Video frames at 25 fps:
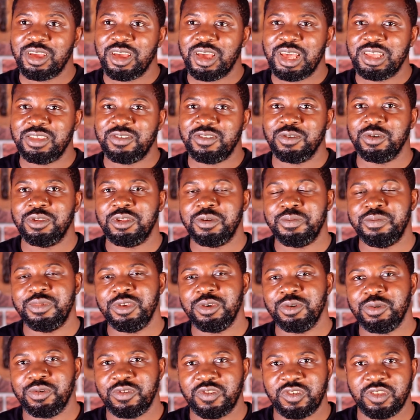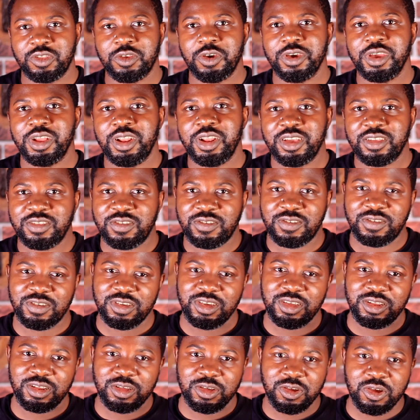And so they built toilets
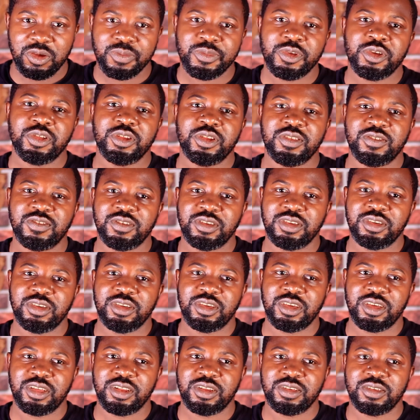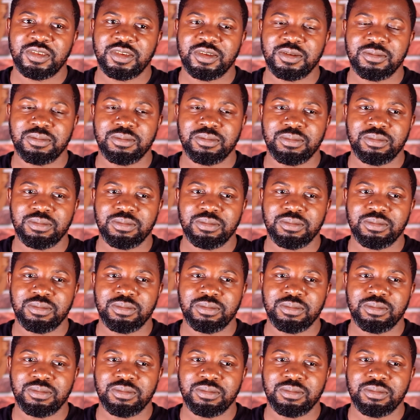in the community, and they